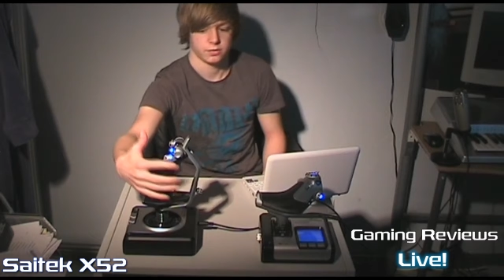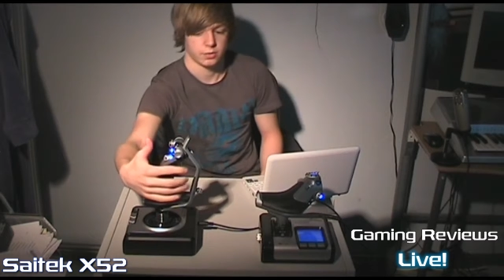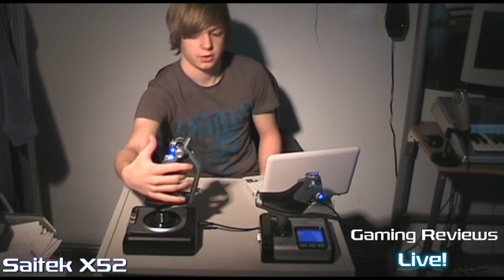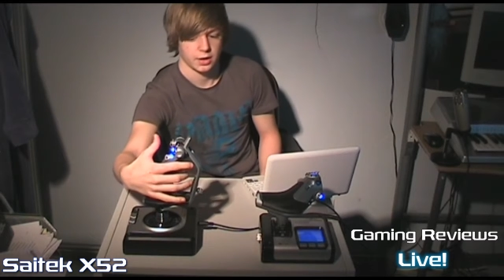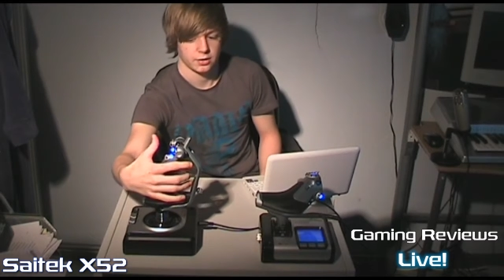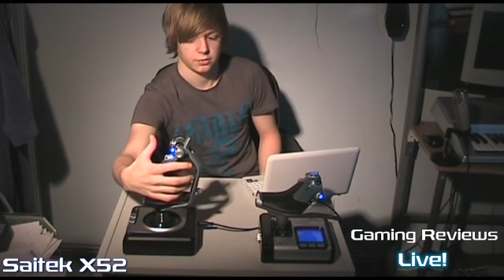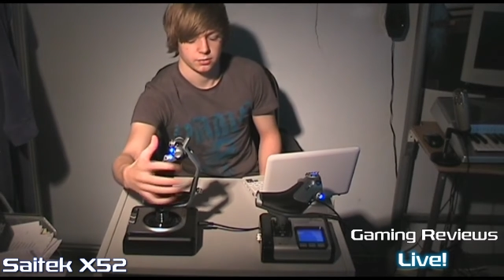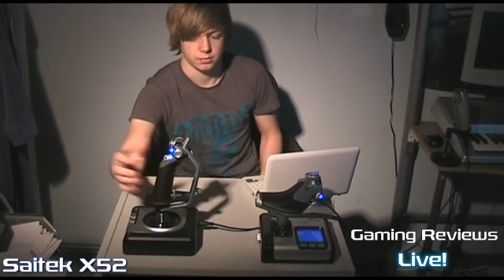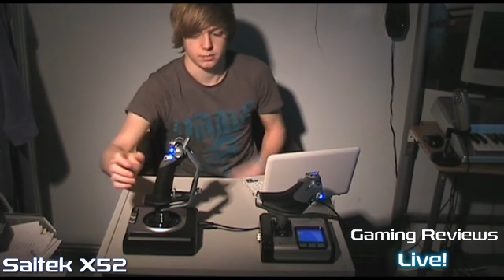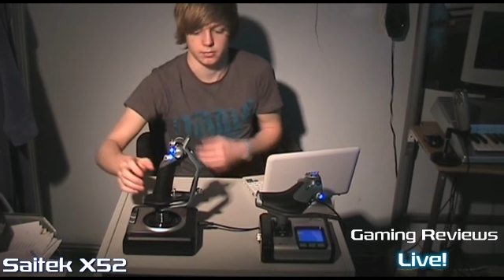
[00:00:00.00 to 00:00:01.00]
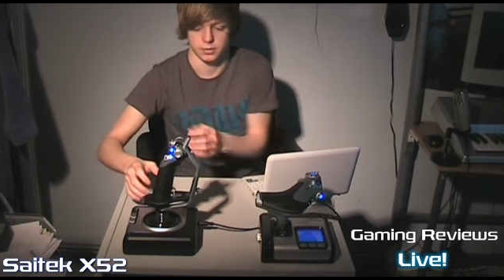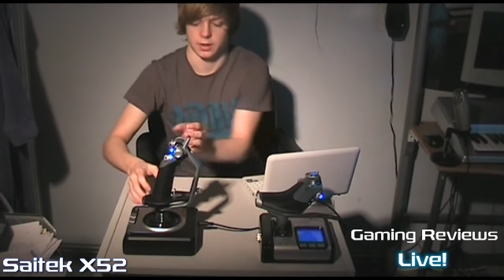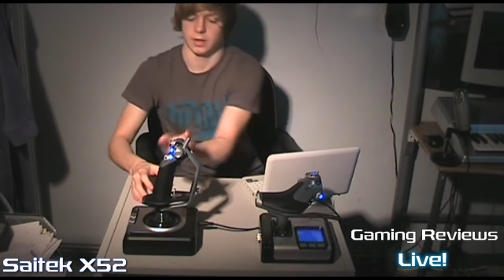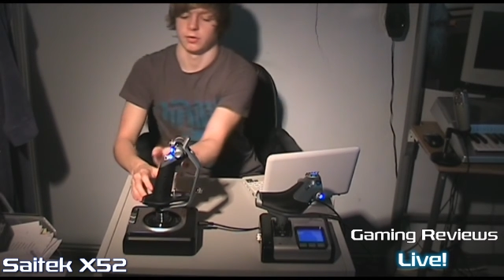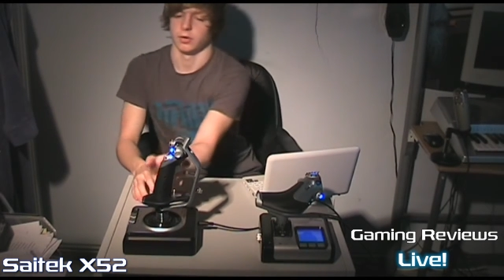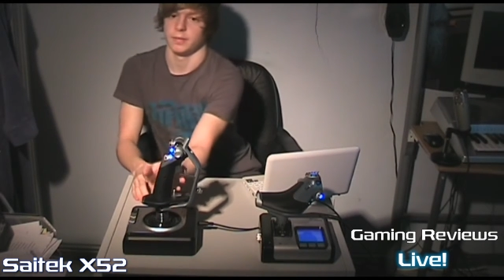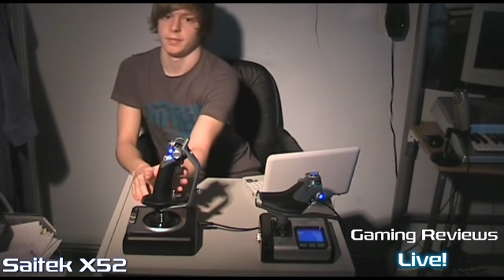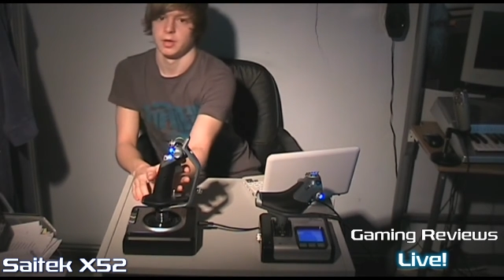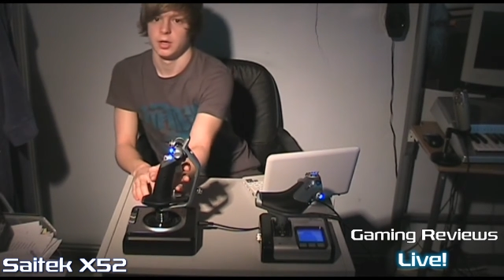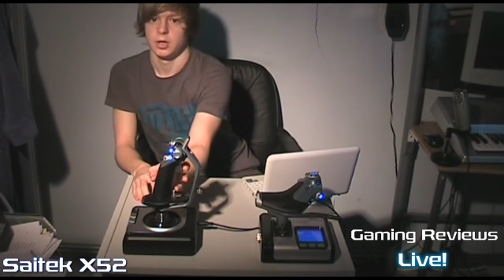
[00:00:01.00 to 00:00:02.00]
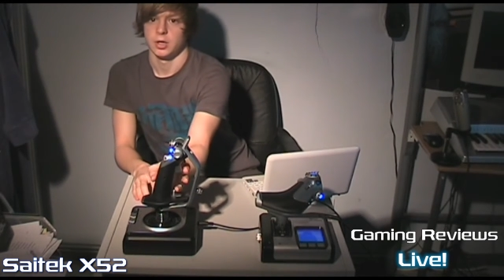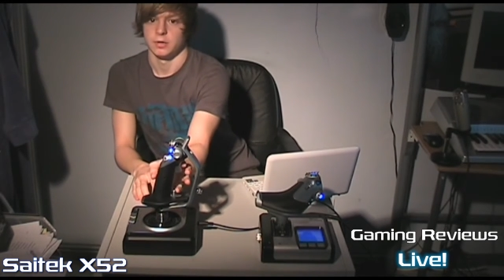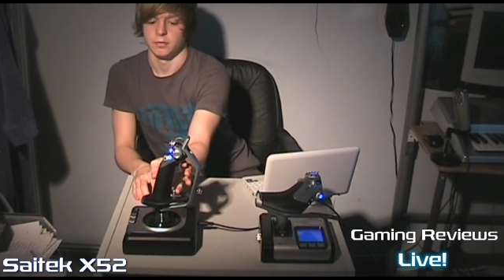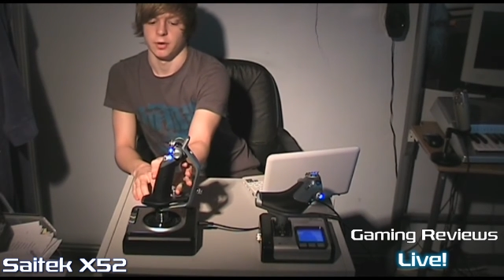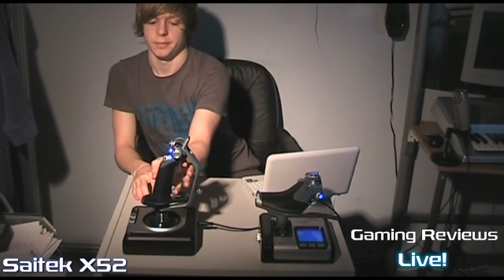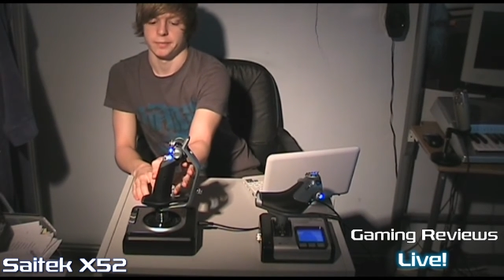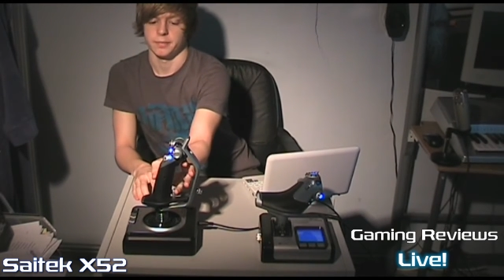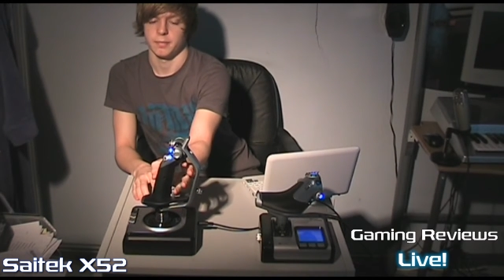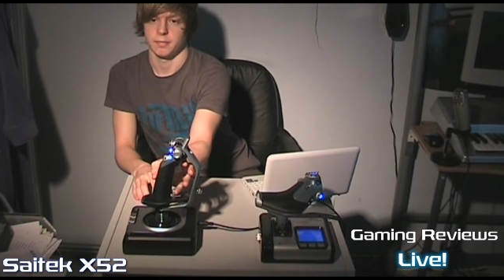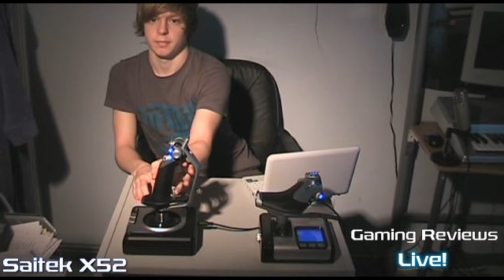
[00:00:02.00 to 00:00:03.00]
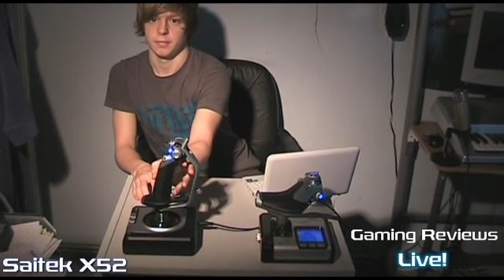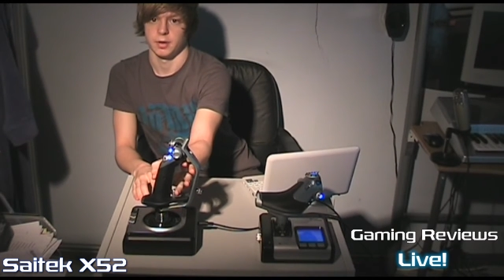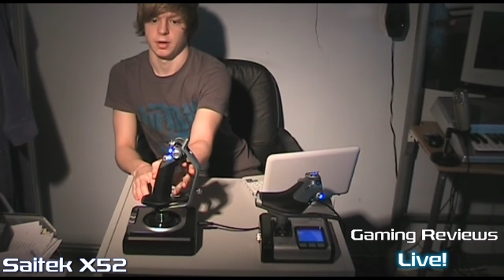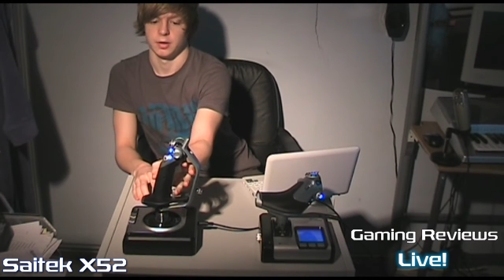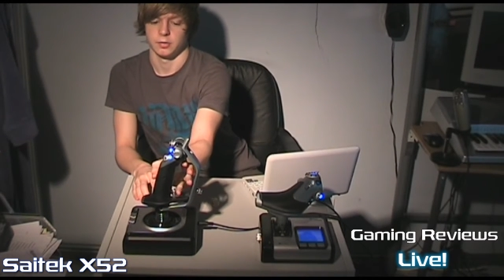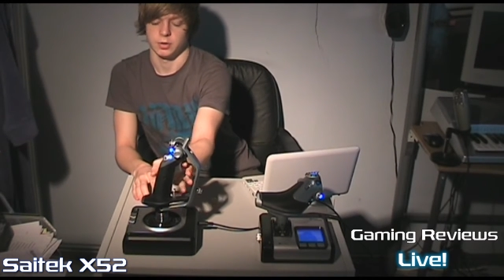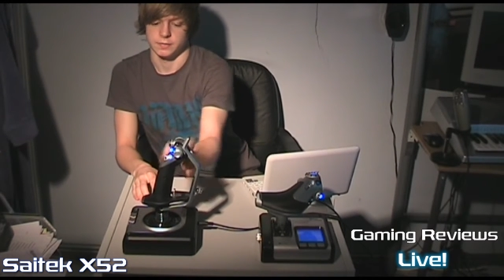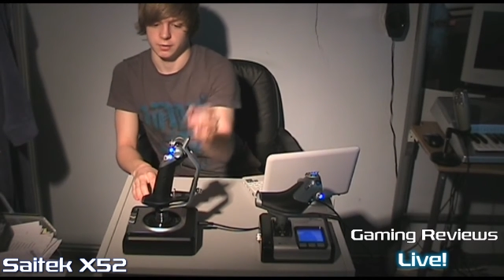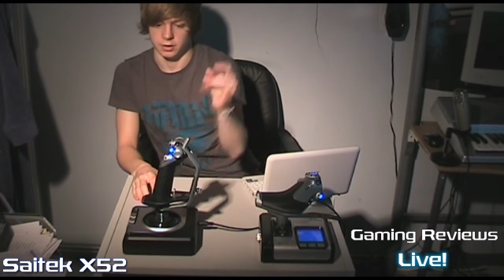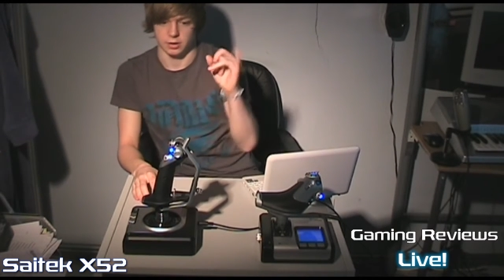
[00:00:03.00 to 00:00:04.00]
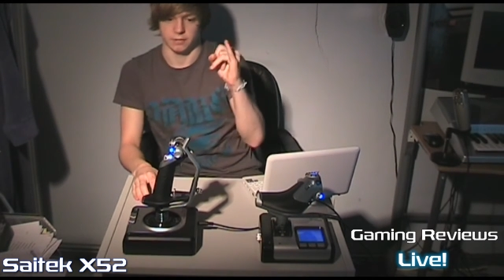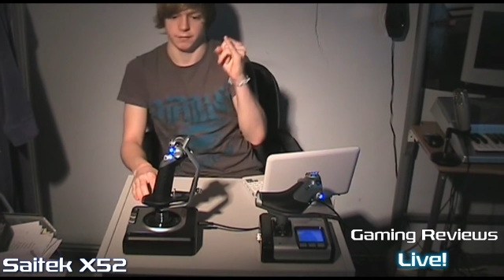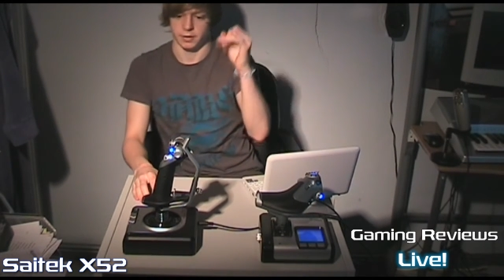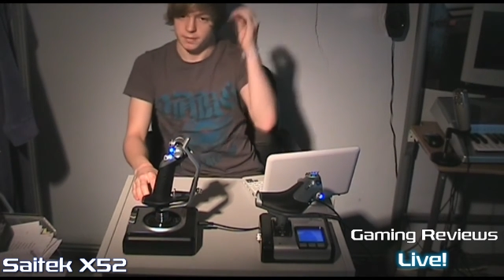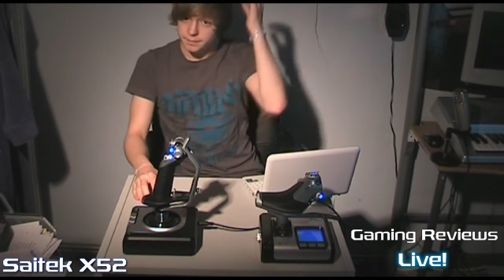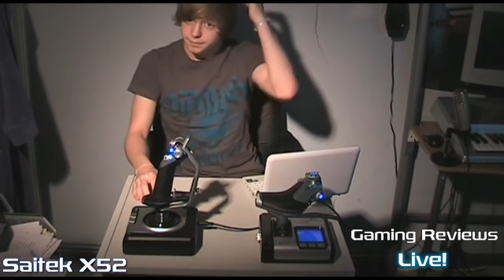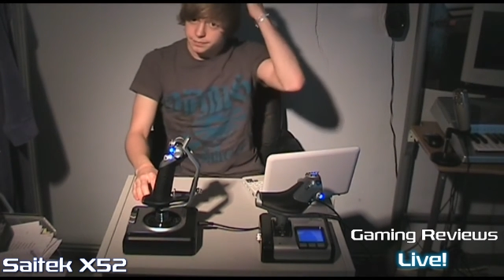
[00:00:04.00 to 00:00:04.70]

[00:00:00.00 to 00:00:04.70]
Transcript: So when your hands on it, you've got a switch for your little finger.